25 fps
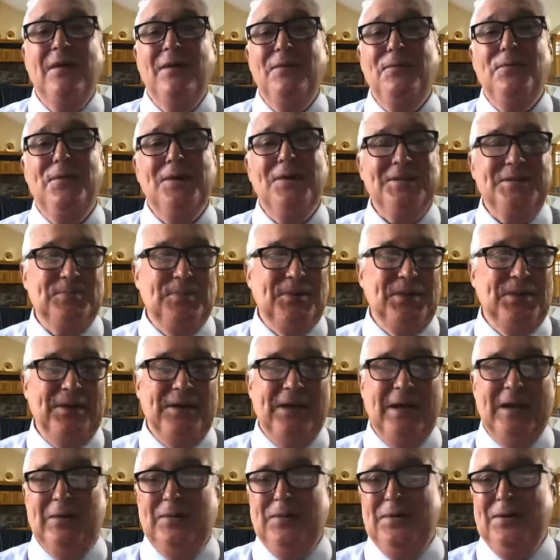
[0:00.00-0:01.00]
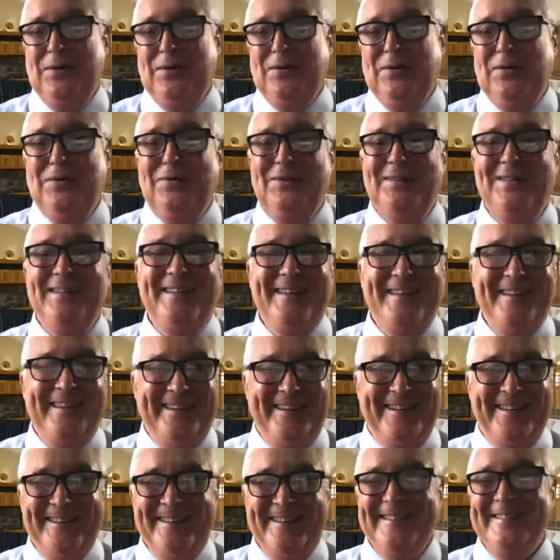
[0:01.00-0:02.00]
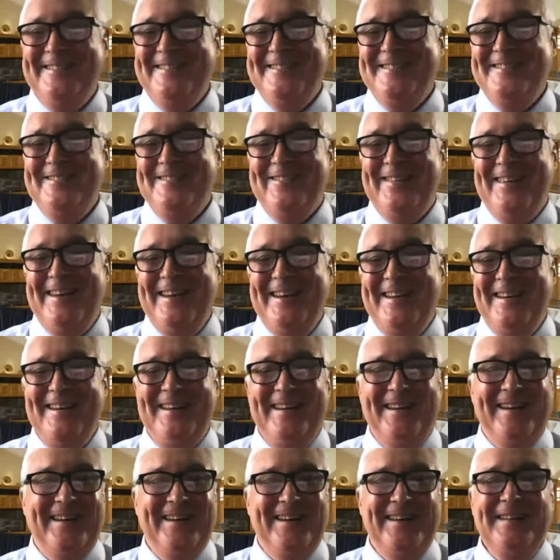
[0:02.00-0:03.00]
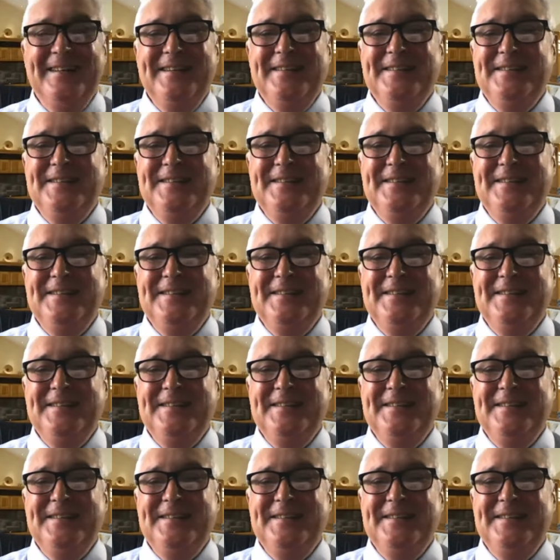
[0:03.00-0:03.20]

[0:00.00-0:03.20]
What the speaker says: of what's been going on in Australia.